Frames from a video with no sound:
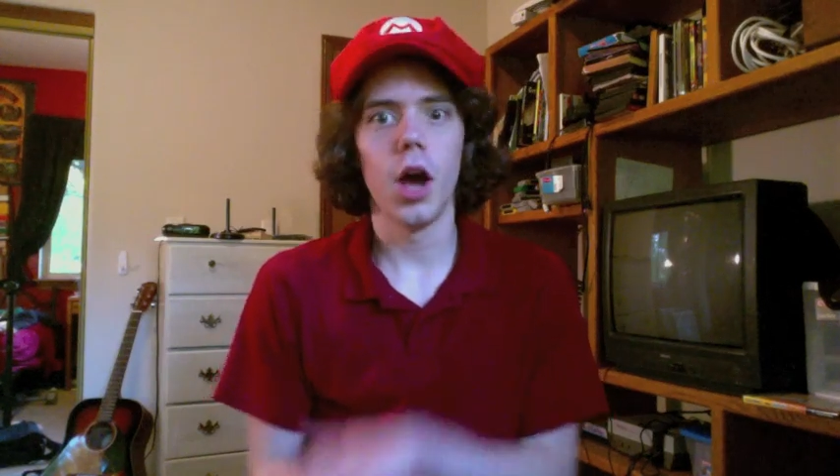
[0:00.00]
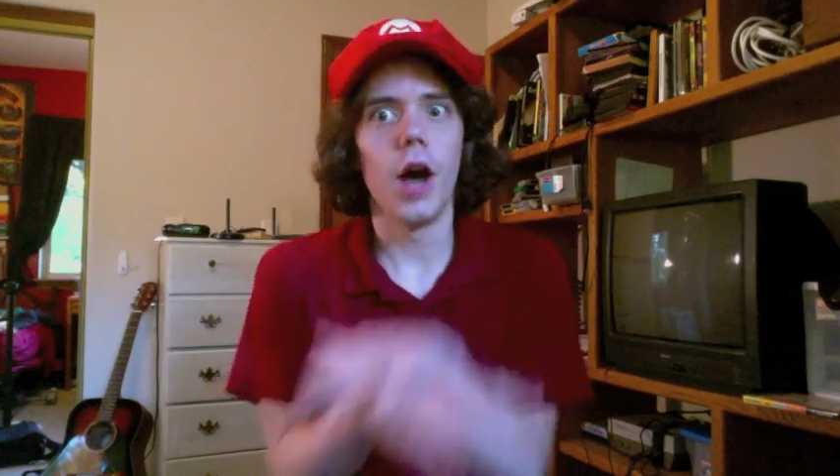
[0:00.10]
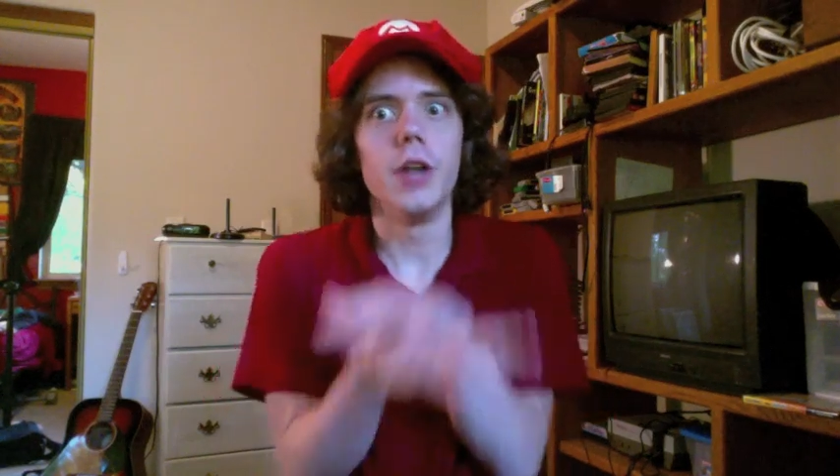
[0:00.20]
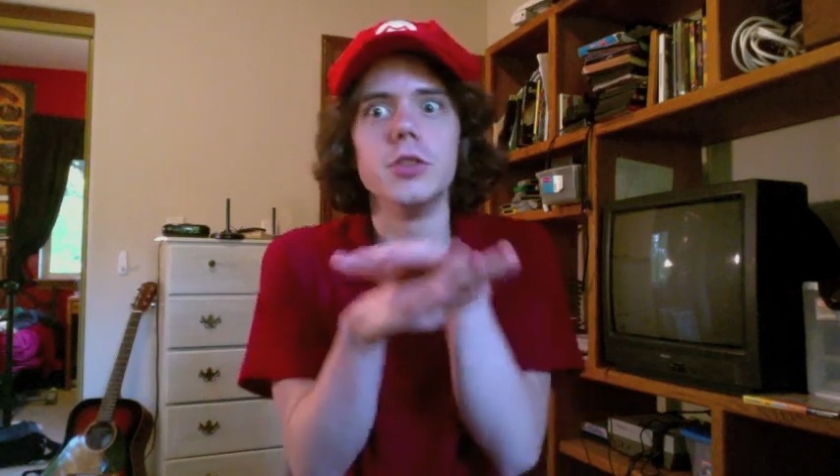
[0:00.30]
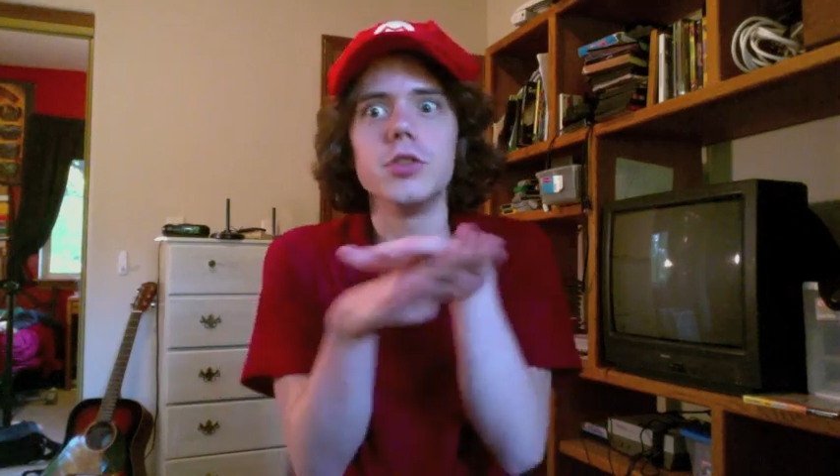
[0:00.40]

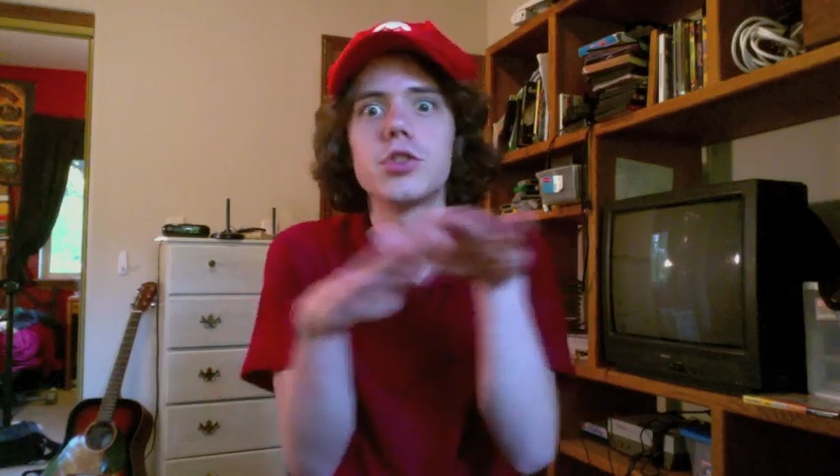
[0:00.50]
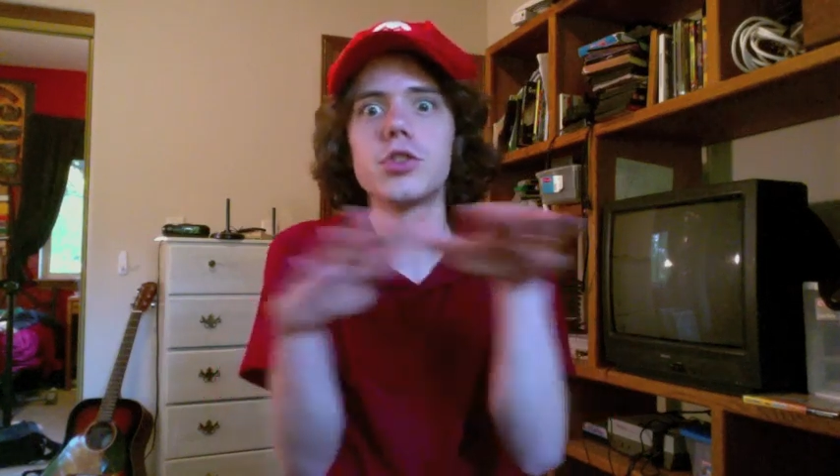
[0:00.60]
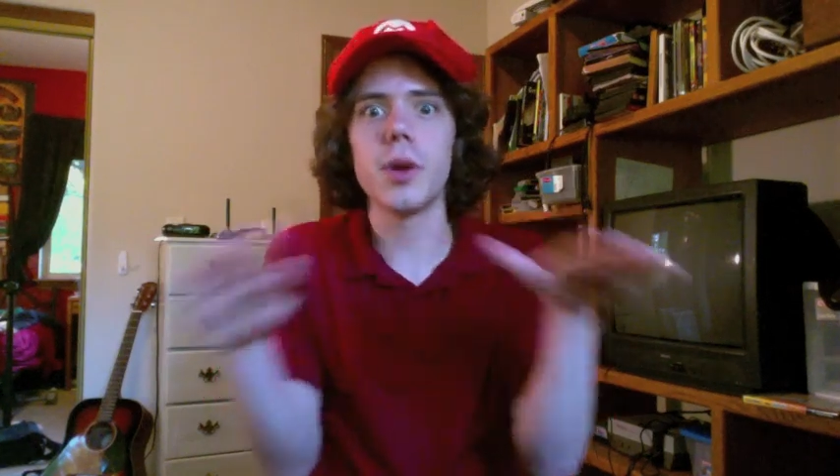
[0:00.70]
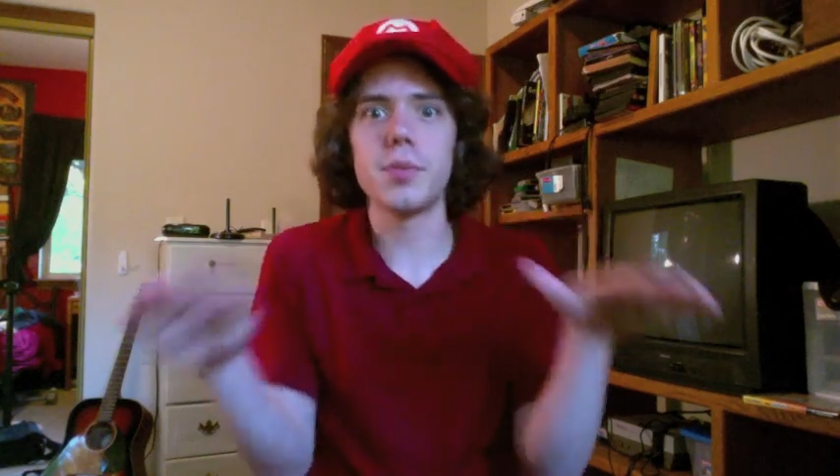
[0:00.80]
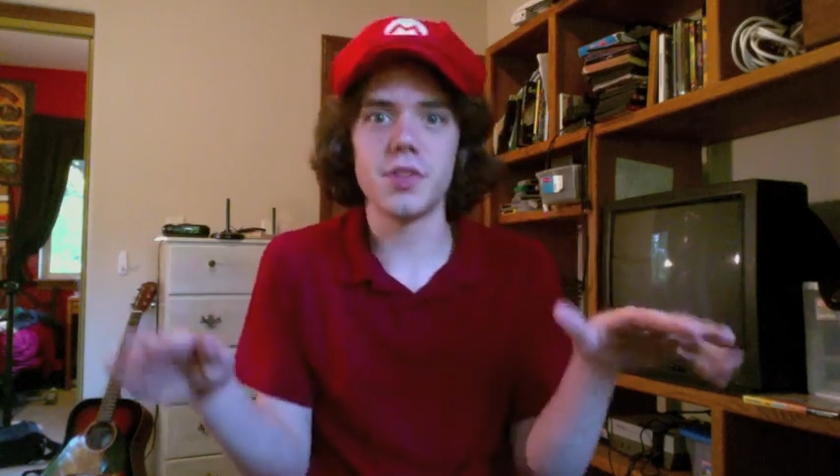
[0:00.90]

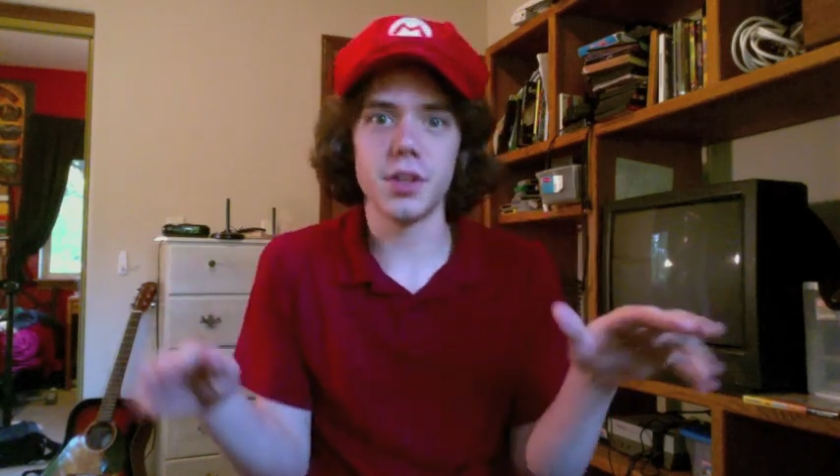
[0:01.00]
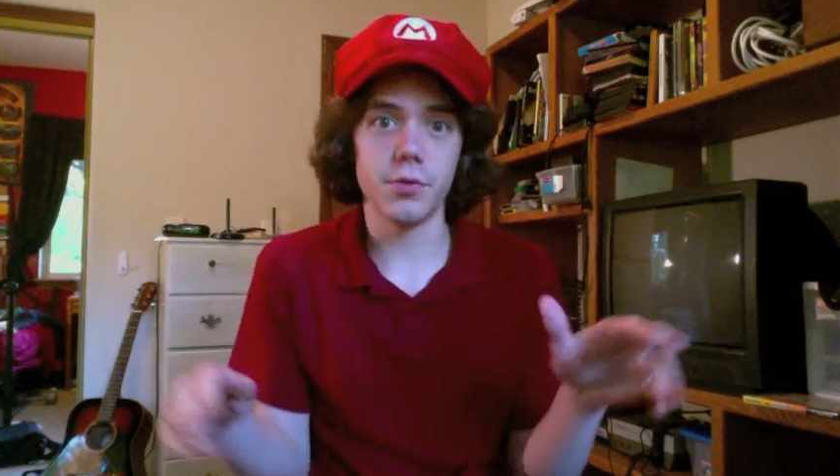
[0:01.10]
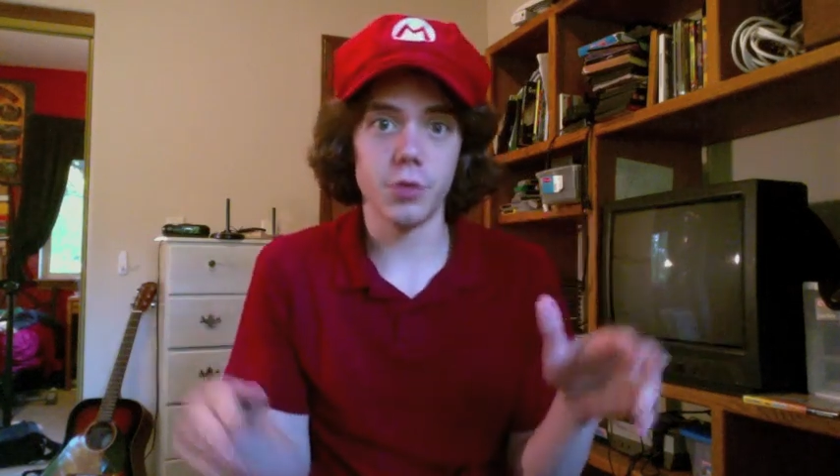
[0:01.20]
unscripted